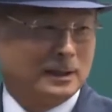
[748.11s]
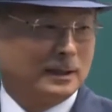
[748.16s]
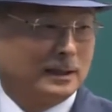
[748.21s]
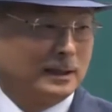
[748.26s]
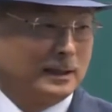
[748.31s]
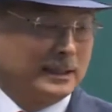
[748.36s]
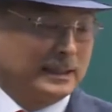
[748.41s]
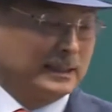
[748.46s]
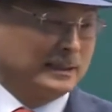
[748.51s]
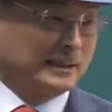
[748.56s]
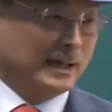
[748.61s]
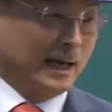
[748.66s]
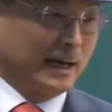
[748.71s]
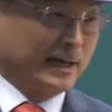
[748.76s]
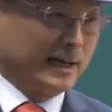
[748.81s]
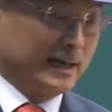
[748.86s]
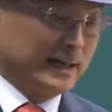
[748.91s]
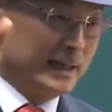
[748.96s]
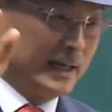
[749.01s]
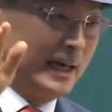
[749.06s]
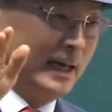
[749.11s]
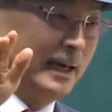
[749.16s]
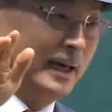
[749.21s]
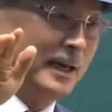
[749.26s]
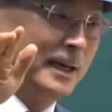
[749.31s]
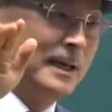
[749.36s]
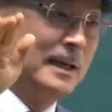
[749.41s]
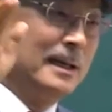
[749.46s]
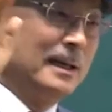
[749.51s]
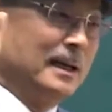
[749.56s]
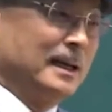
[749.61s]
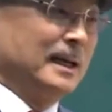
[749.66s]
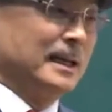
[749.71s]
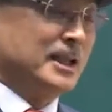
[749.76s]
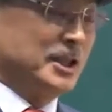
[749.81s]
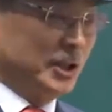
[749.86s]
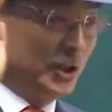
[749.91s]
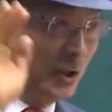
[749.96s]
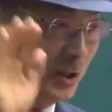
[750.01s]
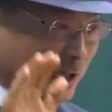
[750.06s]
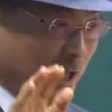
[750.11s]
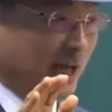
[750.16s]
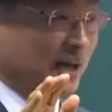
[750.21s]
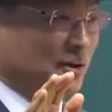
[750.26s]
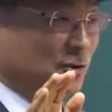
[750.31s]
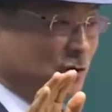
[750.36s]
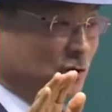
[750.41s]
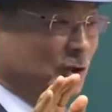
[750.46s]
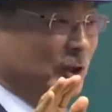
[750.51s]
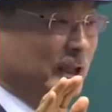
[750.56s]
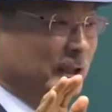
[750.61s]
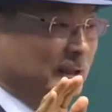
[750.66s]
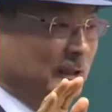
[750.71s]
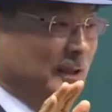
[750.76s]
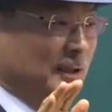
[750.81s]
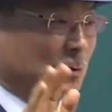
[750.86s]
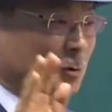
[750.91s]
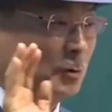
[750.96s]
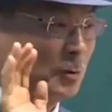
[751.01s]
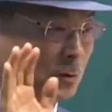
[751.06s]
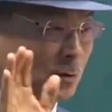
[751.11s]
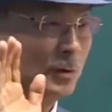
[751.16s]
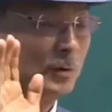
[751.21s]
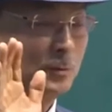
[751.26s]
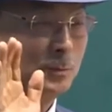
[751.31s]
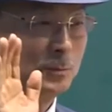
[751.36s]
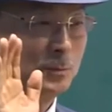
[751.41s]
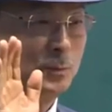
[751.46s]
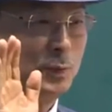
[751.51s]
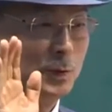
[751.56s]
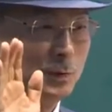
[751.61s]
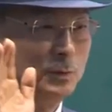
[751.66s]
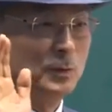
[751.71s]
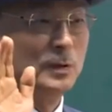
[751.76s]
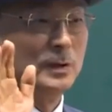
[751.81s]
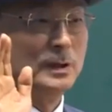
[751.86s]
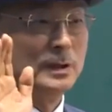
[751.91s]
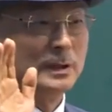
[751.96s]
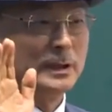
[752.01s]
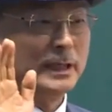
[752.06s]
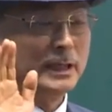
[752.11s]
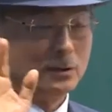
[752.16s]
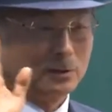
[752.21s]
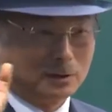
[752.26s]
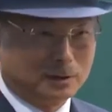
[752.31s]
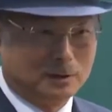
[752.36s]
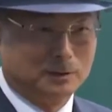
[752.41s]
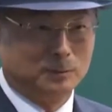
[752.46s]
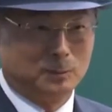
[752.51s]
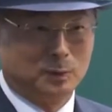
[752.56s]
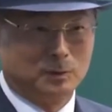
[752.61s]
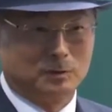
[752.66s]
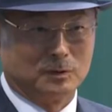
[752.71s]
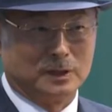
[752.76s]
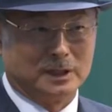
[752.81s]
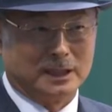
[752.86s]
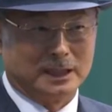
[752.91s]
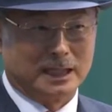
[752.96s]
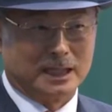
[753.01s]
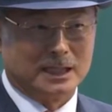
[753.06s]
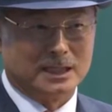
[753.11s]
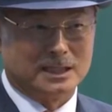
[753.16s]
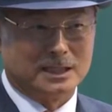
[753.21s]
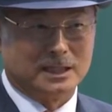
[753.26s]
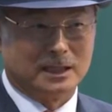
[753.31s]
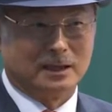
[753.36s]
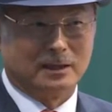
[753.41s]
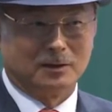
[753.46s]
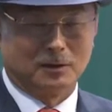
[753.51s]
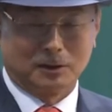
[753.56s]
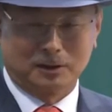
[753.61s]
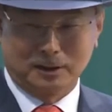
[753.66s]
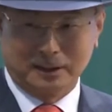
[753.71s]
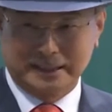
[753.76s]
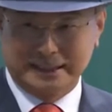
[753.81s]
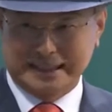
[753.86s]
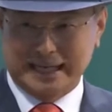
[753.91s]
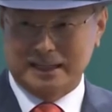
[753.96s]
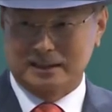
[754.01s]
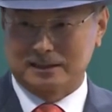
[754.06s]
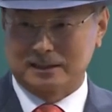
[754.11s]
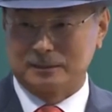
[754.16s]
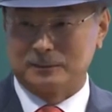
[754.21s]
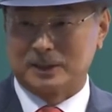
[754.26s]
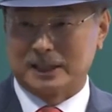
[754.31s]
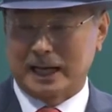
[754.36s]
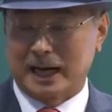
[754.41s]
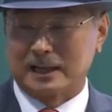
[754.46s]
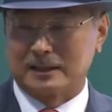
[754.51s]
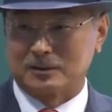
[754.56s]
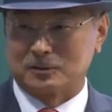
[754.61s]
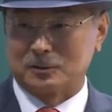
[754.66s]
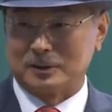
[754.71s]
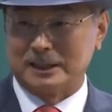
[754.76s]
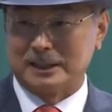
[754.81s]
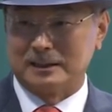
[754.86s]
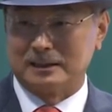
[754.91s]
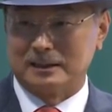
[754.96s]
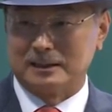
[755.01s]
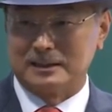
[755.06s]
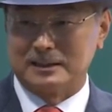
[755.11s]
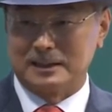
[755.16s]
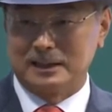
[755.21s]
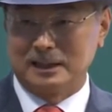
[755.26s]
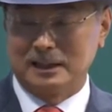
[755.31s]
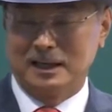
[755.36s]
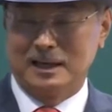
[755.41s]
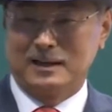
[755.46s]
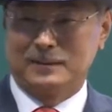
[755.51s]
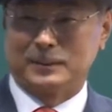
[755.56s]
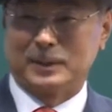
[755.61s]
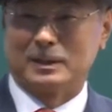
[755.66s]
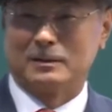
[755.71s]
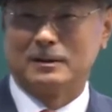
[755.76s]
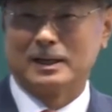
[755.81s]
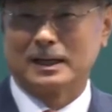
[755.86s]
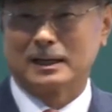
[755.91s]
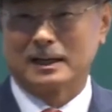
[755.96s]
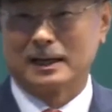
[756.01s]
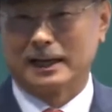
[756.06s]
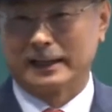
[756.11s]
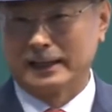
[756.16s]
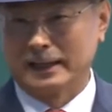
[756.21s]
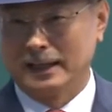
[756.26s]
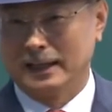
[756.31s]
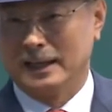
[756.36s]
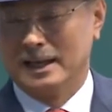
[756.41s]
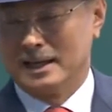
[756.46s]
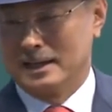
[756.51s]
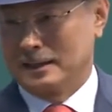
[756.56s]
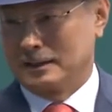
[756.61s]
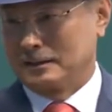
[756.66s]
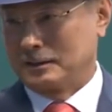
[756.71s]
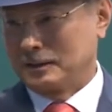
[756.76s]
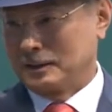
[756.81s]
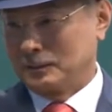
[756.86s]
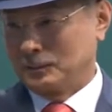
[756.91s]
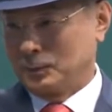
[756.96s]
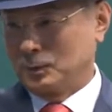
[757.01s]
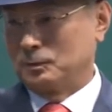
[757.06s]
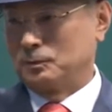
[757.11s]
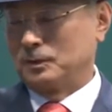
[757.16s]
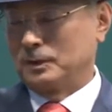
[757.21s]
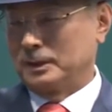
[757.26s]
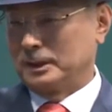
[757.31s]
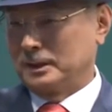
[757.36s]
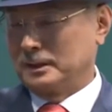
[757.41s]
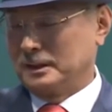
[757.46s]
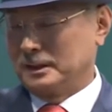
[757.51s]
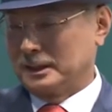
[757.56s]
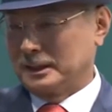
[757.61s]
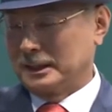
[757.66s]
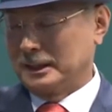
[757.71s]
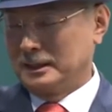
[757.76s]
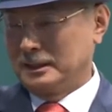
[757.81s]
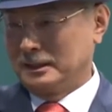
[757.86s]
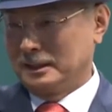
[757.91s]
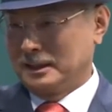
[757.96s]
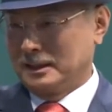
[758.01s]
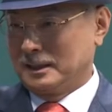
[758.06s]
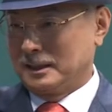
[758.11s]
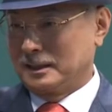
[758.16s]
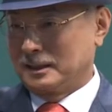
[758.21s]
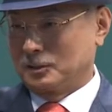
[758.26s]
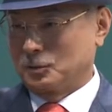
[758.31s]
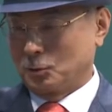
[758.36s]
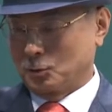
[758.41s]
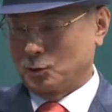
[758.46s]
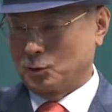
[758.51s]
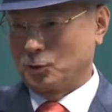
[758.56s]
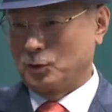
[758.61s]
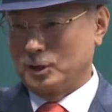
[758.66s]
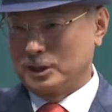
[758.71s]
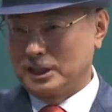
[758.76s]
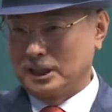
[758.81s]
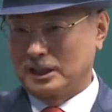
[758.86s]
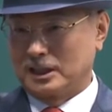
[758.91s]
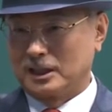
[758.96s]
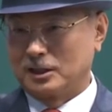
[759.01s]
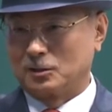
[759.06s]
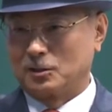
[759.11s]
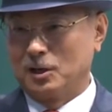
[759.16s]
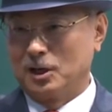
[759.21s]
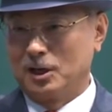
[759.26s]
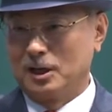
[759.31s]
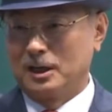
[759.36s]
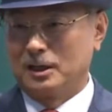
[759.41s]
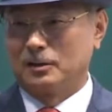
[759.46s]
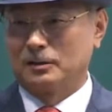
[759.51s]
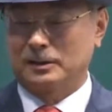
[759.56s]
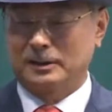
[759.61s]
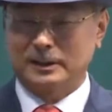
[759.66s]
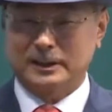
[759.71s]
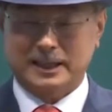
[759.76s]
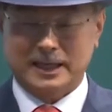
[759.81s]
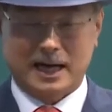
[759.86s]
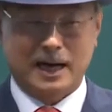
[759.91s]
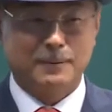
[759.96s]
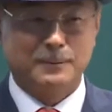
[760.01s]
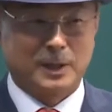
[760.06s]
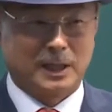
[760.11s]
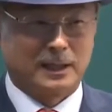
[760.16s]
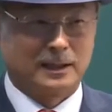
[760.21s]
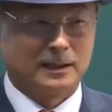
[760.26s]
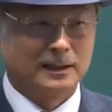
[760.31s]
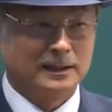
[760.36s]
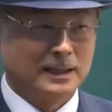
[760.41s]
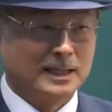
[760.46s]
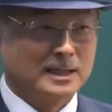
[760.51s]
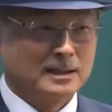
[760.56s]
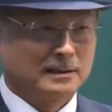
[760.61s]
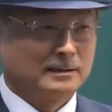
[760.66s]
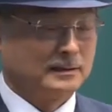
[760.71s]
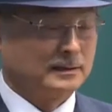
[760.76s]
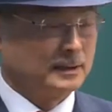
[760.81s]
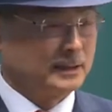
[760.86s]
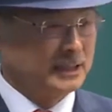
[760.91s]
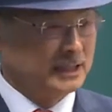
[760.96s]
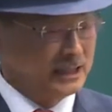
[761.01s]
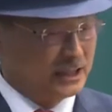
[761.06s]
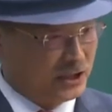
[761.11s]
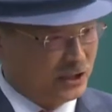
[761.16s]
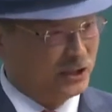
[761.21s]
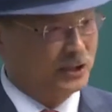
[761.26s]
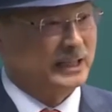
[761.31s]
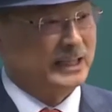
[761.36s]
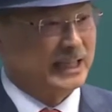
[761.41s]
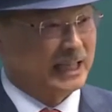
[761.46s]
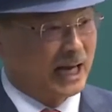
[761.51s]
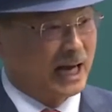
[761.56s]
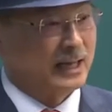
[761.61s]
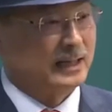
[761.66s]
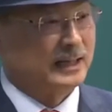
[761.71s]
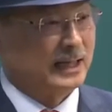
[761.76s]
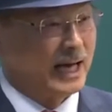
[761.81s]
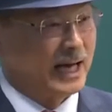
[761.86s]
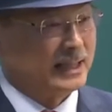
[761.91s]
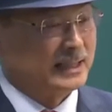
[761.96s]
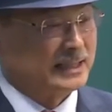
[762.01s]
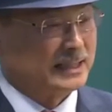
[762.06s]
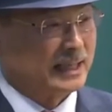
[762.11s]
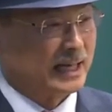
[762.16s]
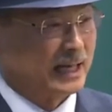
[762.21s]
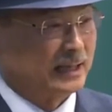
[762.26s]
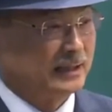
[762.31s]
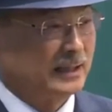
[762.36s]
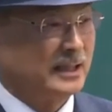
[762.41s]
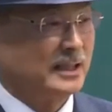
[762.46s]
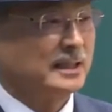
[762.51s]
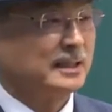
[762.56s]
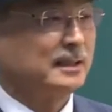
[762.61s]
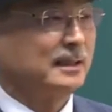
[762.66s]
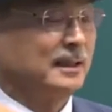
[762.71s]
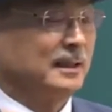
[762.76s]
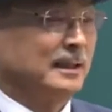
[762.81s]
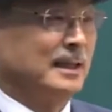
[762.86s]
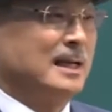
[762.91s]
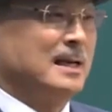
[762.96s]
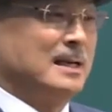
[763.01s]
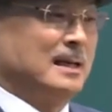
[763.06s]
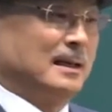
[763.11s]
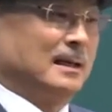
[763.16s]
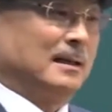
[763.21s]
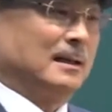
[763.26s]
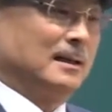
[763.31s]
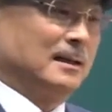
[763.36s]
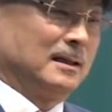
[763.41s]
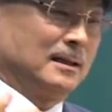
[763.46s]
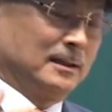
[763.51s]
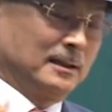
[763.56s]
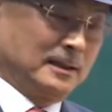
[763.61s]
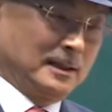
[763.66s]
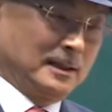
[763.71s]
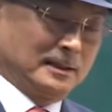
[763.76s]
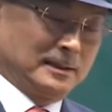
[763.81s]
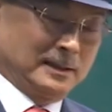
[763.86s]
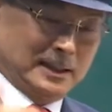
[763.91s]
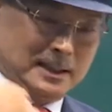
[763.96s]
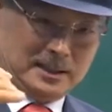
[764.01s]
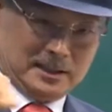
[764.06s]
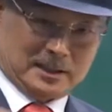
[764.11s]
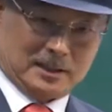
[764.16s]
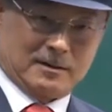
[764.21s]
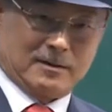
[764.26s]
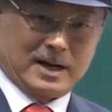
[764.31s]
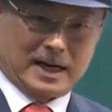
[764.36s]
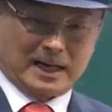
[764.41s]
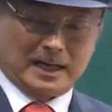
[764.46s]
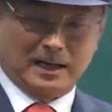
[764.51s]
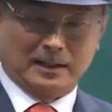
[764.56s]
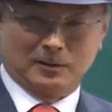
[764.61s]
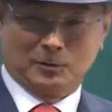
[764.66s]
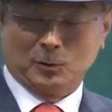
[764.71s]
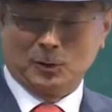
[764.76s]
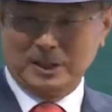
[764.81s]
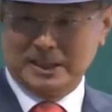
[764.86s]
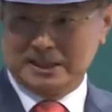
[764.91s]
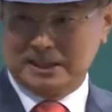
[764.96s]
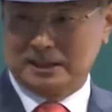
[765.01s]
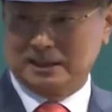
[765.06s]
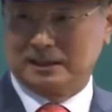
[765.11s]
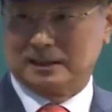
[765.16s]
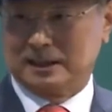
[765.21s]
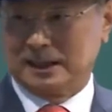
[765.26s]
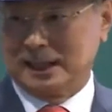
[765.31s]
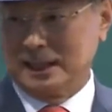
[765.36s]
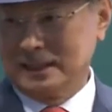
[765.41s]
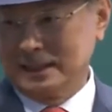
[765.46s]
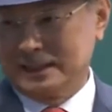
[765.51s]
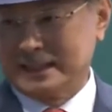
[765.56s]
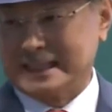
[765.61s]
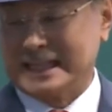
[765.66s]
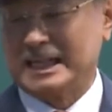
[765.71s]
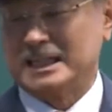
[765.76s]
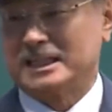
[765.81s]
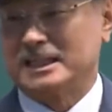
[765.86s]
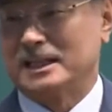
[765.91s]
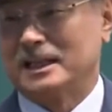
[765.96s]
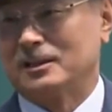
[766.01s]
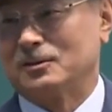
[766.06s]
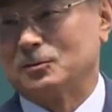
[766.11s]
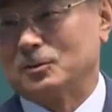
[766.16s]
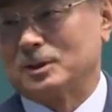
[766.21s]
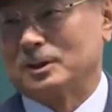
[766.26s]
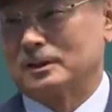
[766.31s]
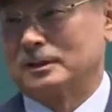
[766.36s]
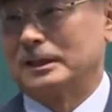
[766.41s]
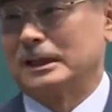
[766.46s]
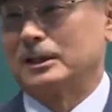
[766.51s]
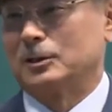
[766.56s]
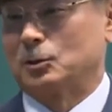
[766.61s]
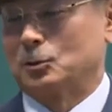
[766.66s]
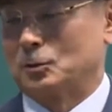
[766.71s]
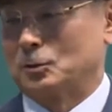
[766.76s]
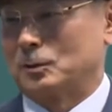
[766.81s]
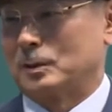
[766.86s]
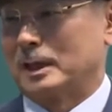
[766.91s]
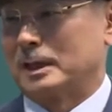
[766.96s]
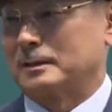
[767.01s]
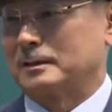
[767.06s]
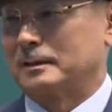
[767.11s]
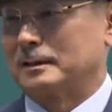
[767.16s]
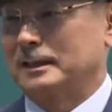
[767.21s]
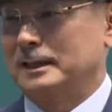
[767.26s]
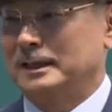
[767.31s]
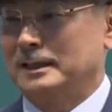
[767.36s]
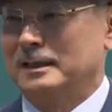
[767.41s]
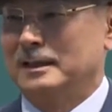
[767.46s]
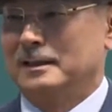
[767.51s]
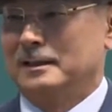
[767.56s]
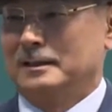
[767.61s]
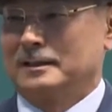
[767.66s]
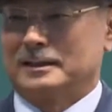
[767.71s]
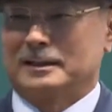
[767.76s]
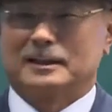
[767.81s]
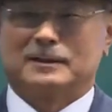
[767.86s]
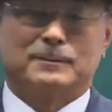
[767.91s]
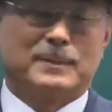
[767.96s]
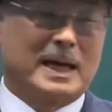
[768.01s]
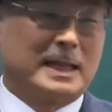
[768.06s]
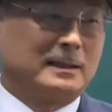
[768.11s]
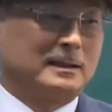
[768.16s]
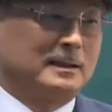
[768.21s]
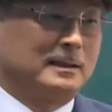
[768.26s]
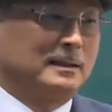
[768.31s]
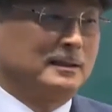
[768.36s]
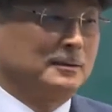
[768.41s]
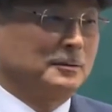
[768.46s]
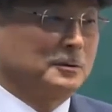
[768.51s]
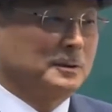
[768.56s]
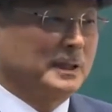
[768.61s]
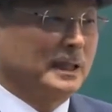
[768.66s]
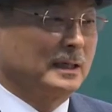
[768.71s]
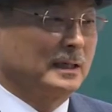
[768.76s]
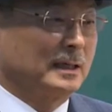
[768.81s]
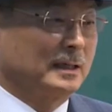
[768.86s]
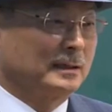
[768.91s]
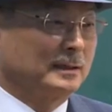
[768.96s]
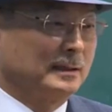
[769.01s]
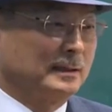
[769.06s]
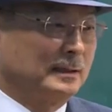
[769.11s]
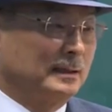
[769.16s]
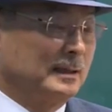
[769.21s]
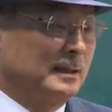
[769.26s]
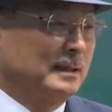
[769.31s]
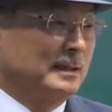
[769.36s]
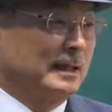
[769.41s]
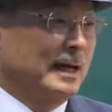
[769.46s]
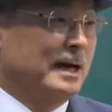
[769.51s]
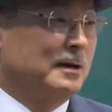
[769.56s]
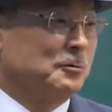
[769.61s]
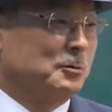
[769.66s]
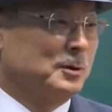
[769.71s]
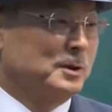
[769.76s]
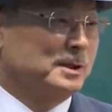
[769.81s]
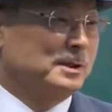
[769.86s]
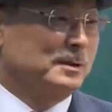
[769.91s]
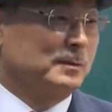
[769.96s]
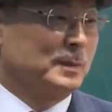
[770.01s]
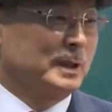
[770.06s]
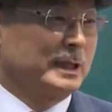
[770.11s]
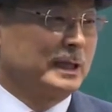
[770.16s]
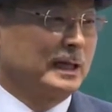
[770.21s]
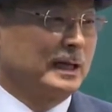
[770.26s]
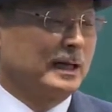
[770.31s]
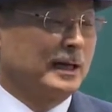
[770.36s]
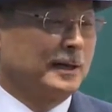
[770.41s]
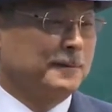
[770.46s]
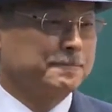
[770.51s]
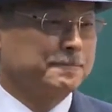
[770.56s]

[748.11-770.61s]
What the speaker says: the network marketing model can make in this society and what kind of positive aspects it inherently possesses. Also, I want to introduce solutions on how to make such societal contributions possible. That is why I am currently trying to write a textbook that can achieve all of this.